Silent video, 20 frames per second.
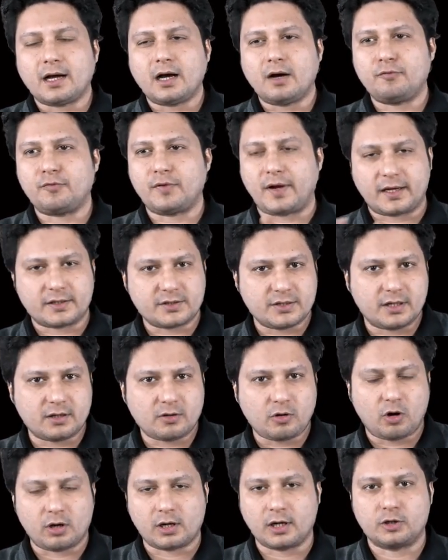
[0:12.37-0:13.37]
a fracture
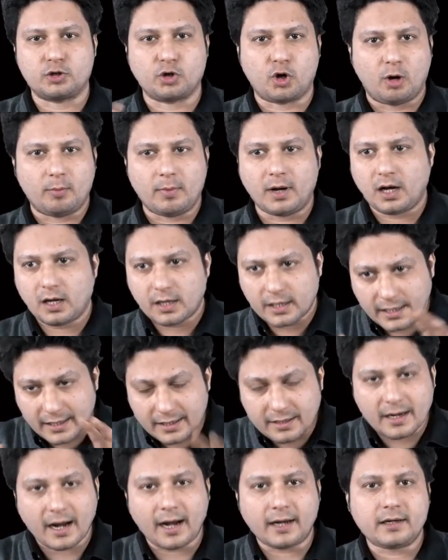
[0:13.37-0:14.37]
or a trauma
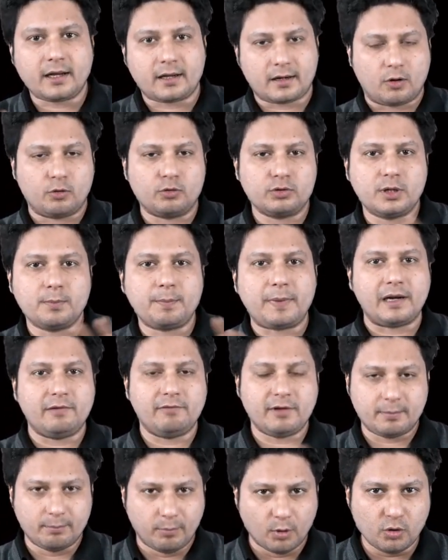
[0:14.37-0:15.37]
in and around the
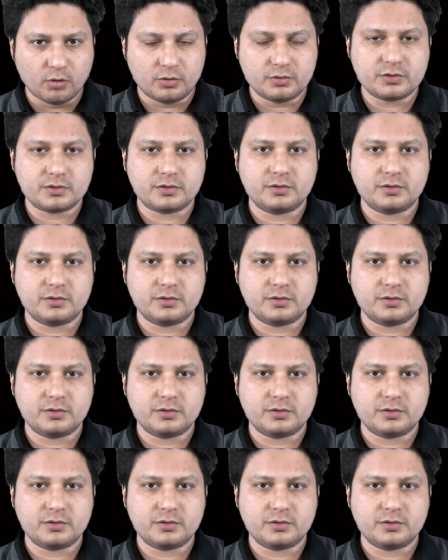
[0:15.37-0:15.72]
pelvic bones,